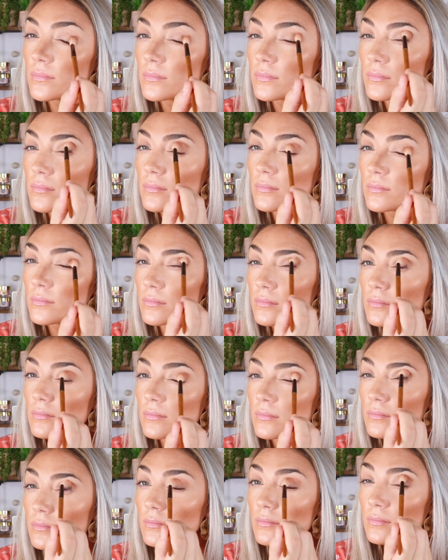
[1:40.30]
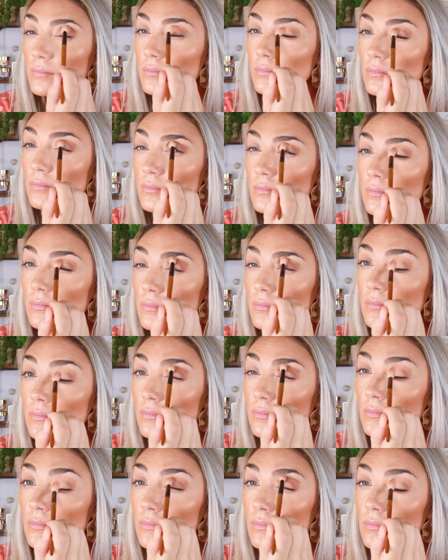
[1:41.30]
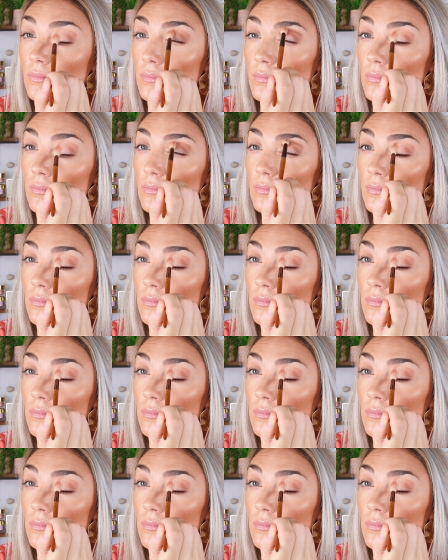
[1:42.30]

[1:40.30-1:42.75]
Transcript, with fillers: natural look. It's very